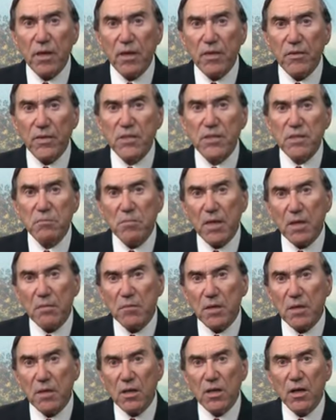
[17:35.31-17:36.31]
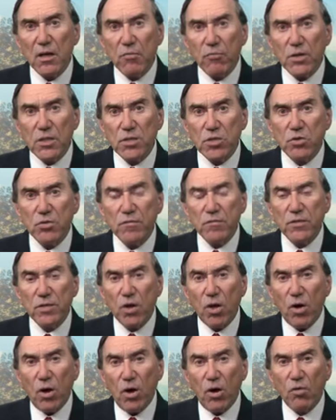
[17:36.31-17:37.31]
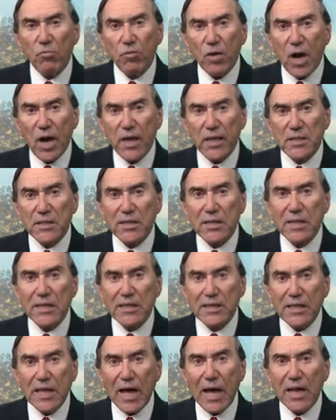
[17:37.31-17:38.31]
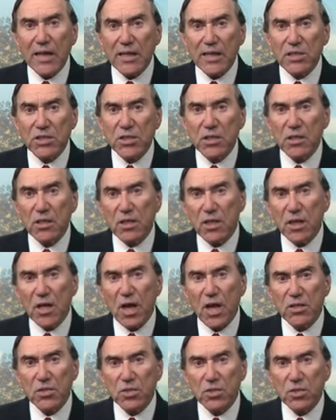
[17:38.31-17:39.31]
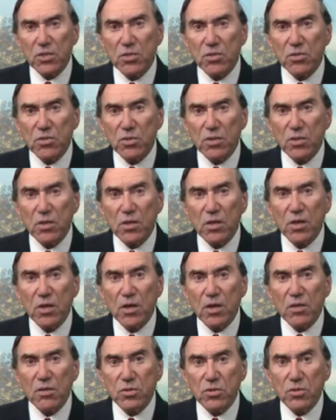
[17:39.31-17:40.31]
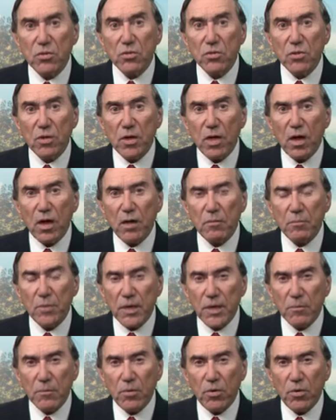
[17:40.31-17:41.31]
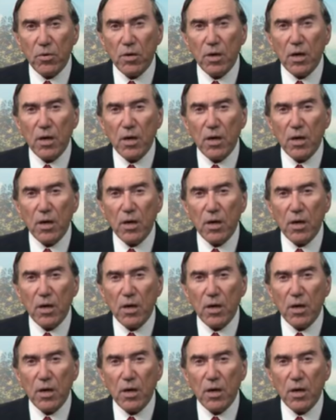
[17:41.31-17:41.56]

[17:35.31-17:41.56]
This amendment reserves all rights not listed in the Constitution to people,